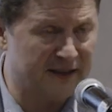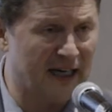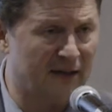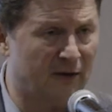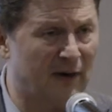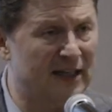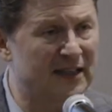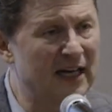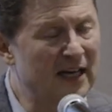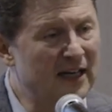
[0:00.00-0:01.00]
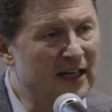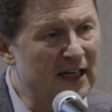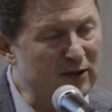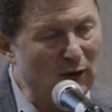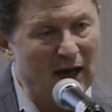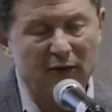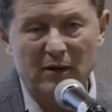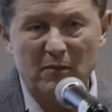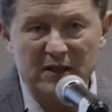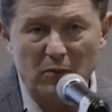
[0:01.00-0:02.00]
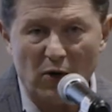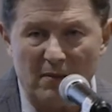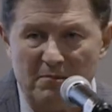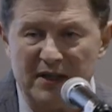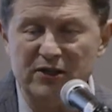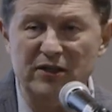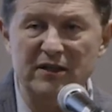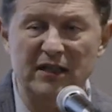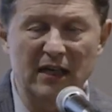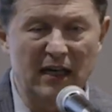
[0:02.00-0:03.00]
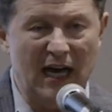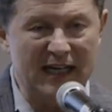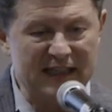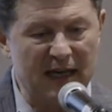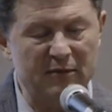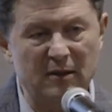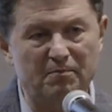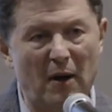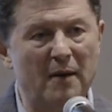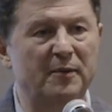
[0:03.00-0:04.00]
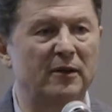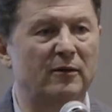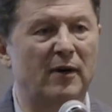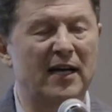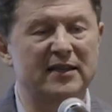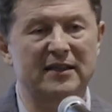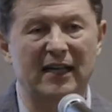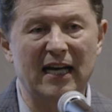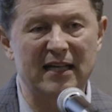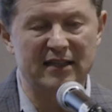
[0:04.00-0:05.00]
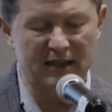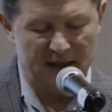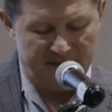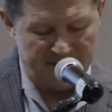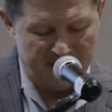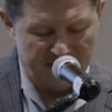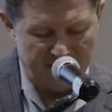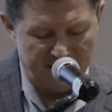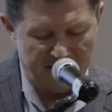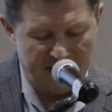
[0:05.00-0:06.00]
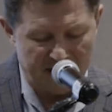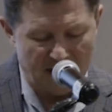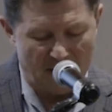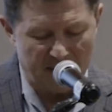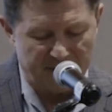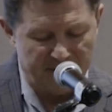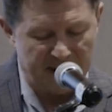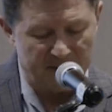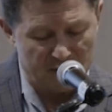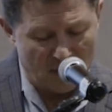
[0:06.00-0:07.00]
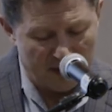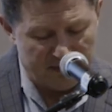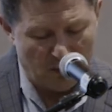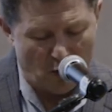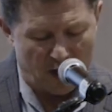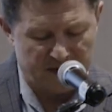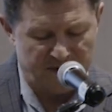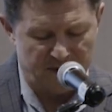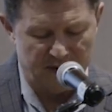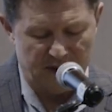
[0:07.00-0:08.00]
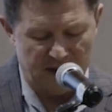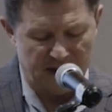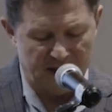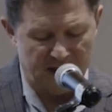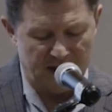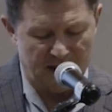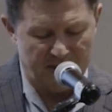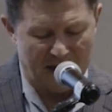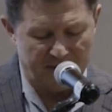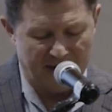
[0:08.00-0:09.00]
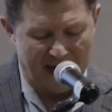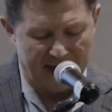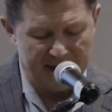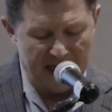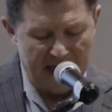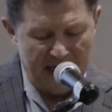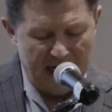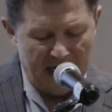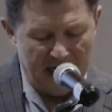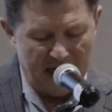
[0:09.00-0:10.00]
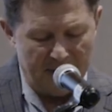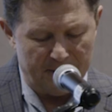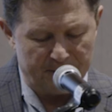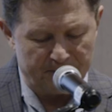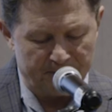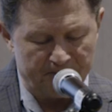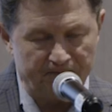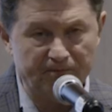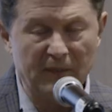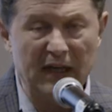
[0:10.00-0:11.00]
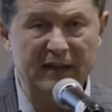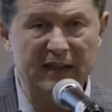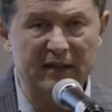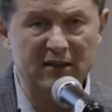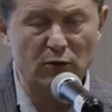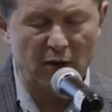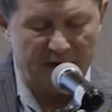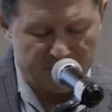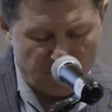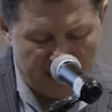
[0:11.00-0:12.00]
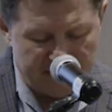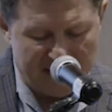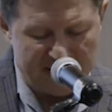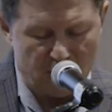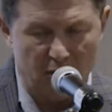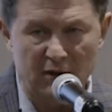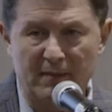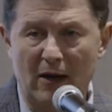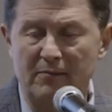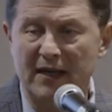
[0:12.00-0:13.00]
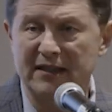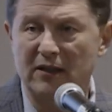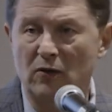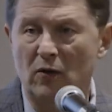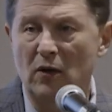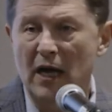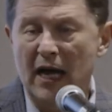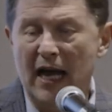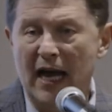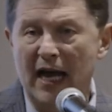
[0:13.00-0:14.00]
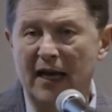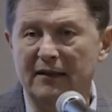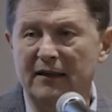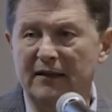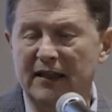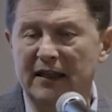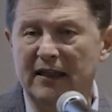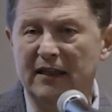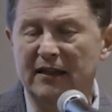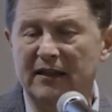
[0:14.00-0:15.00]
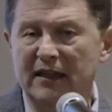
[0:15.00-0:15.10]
technocrats. It's rather a much more ambitious attempt to popularize the gains of economic freedom. So I'd be watchful about that. The story of trade that I told about Mexico, and the